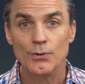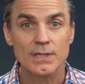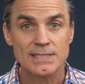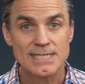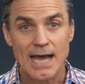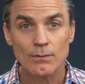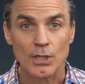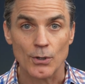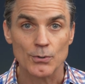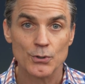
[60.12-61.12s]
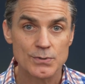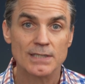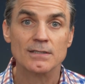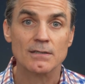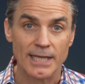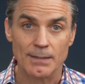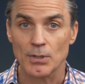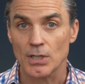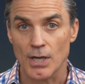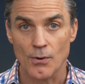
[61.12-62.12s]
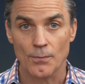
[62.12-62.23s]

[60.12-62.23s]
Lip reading: can download using the link below.